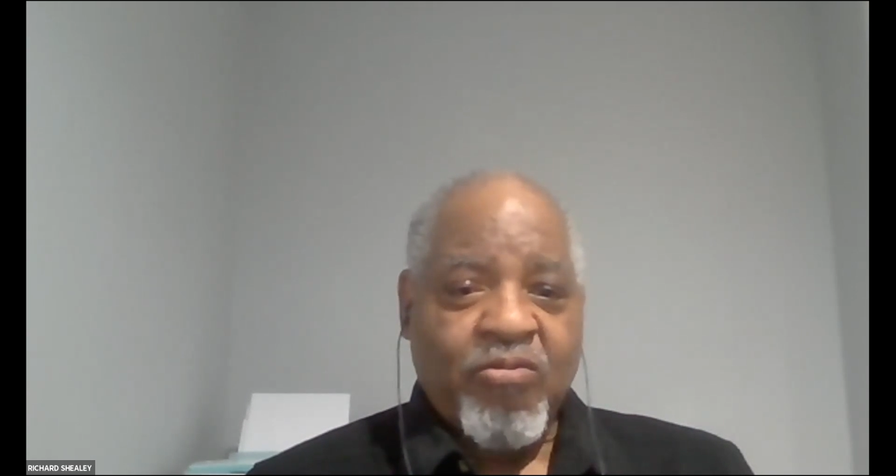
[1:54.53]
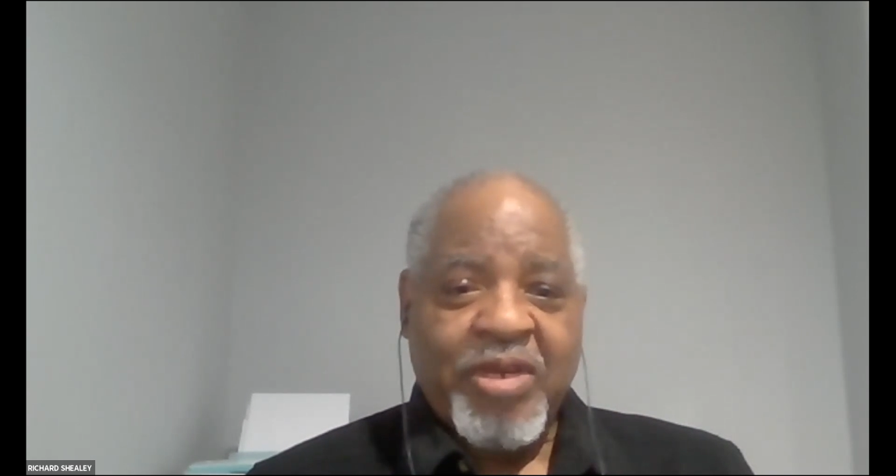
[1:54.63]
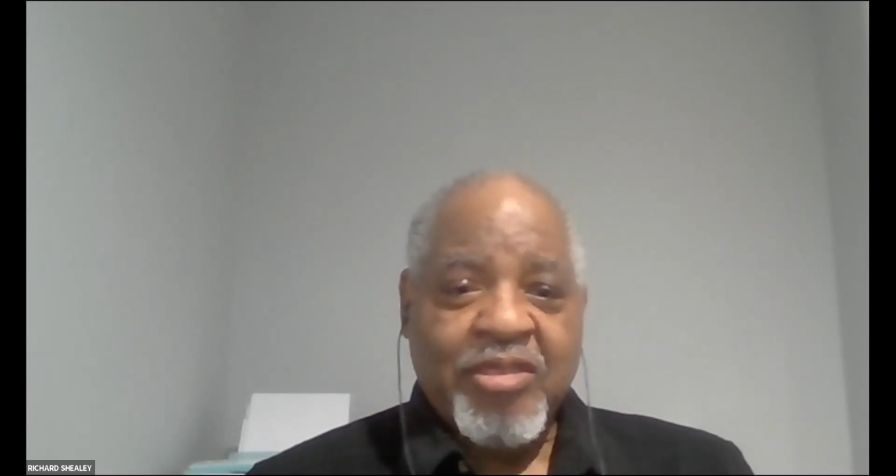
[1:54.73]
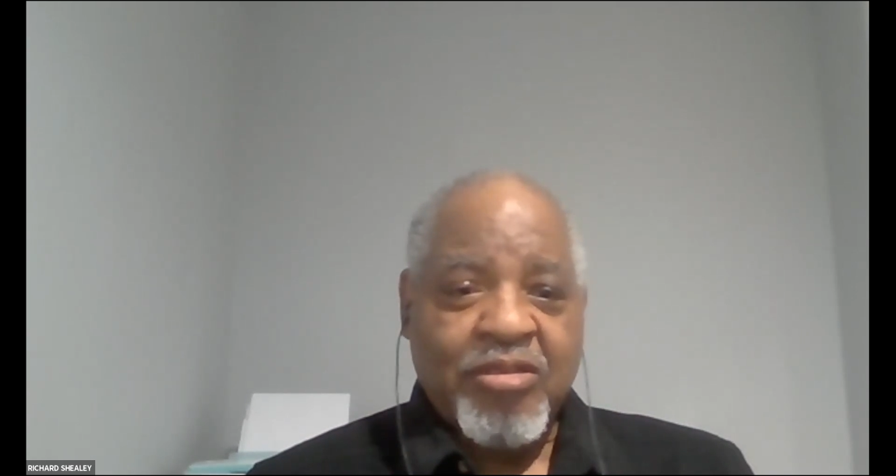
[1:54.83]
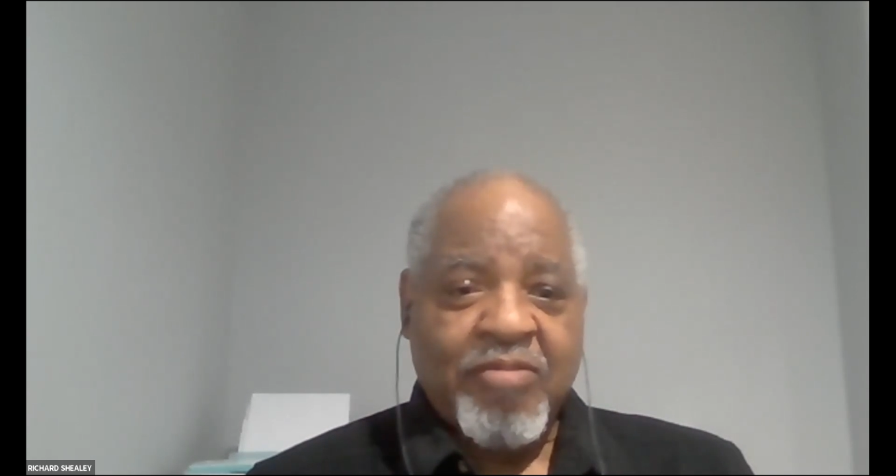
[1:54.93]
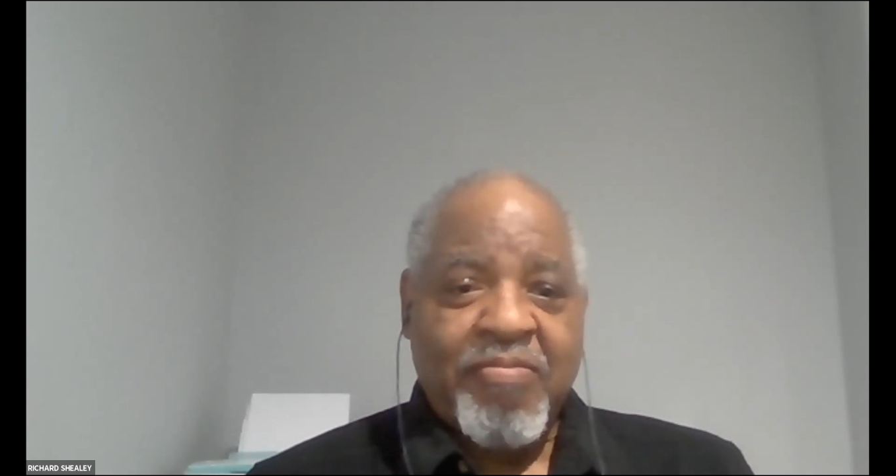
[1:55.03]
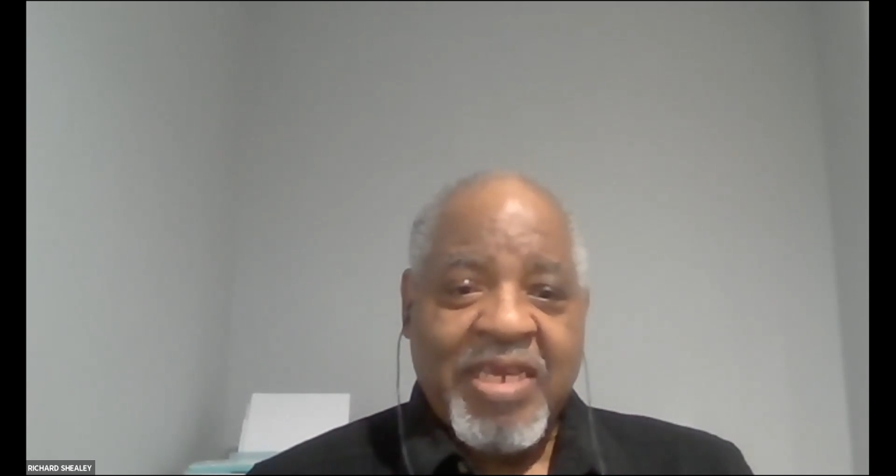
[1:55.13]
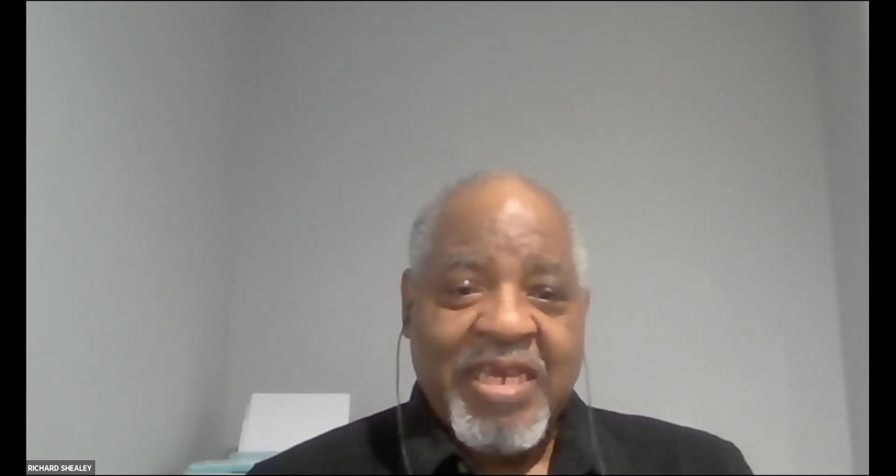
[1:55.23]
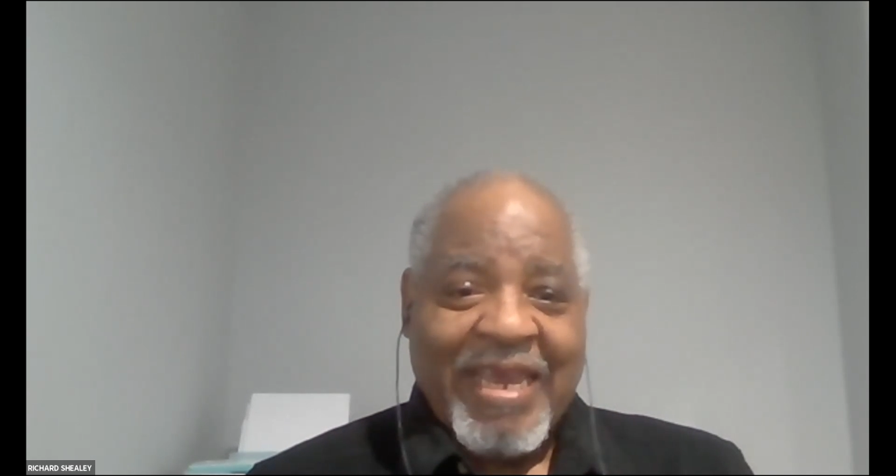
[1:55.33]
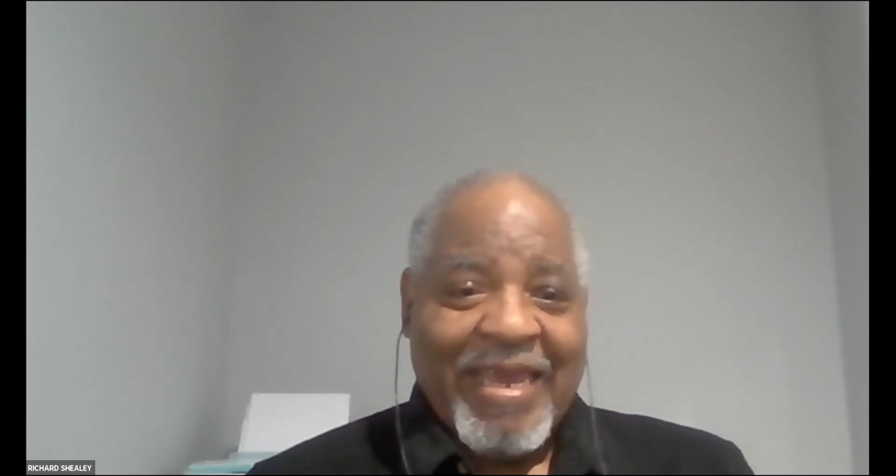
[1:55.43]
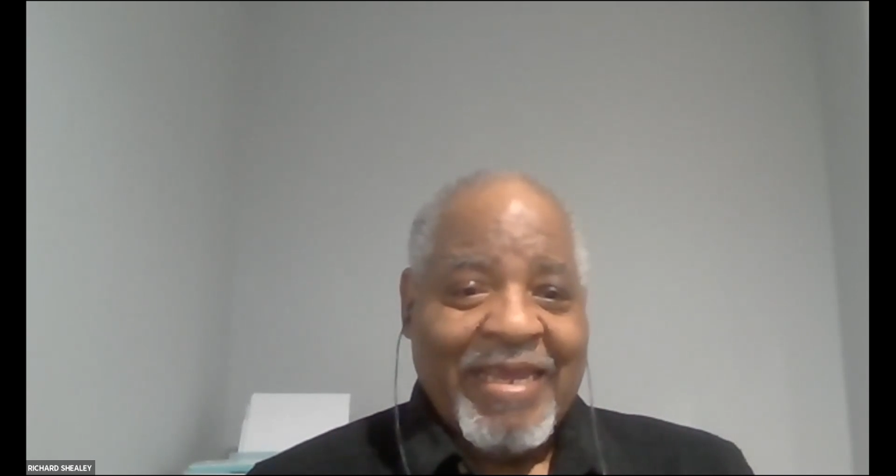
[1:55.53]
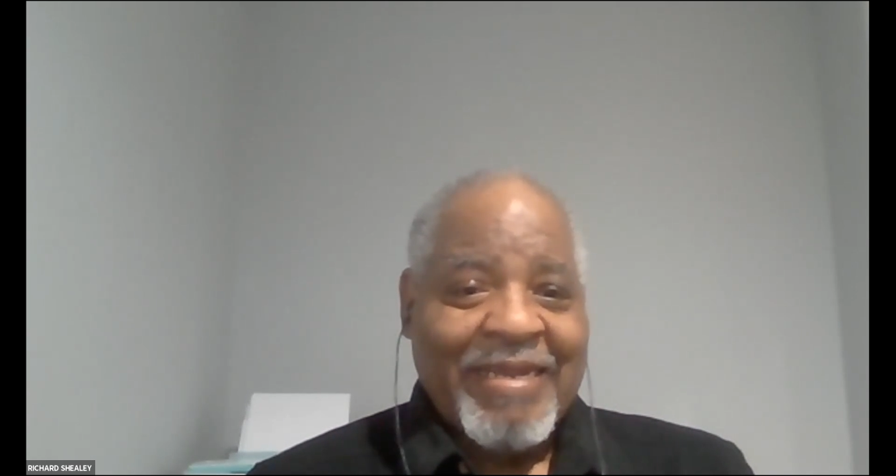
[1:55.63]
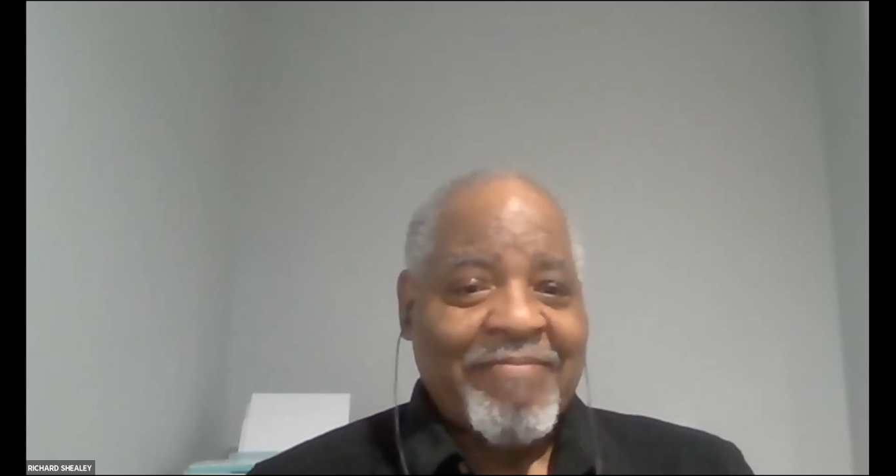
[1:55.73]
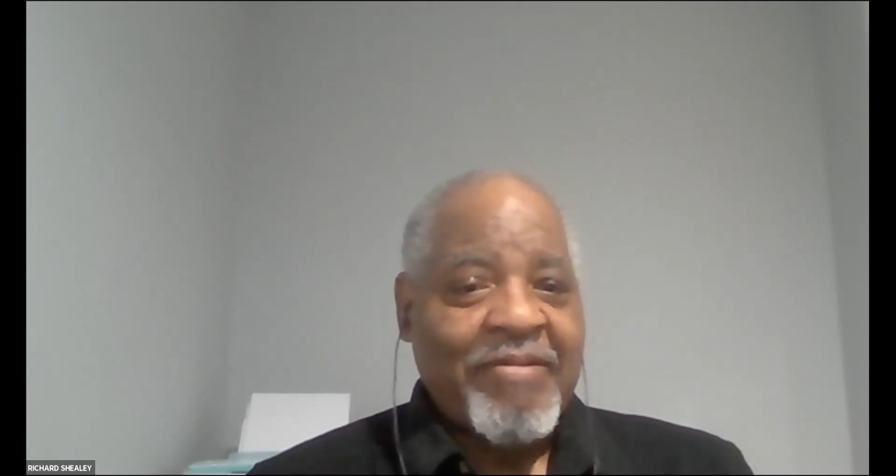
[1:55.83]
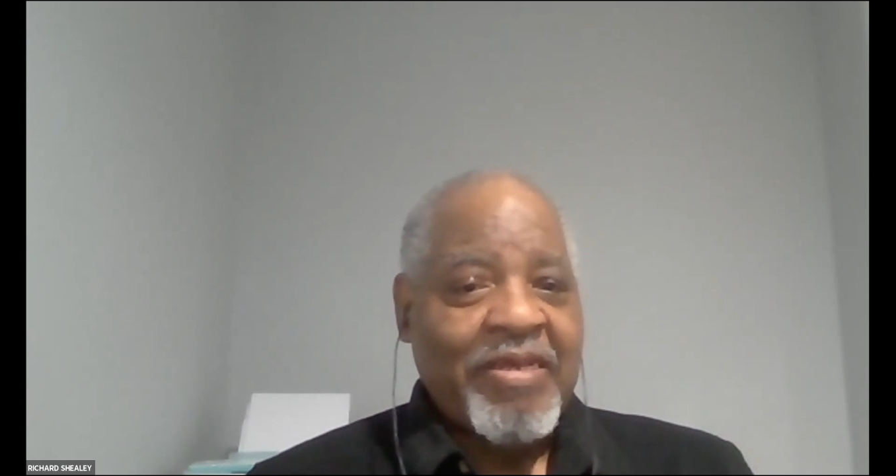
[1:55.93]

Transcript: racism began